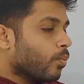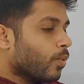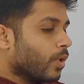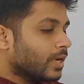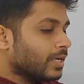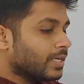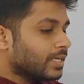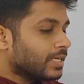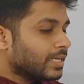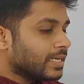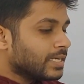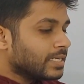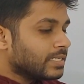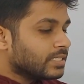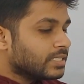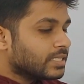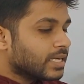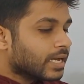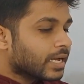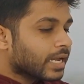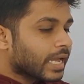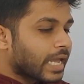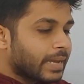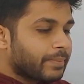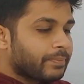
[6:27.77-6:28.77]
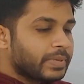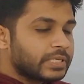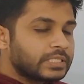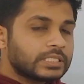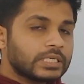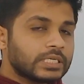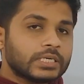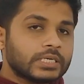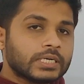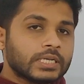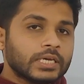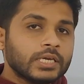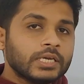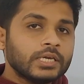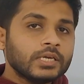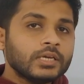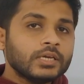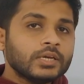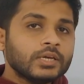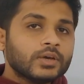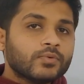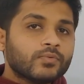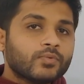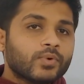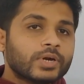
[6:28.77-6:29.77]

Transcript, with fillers: what is the capacity,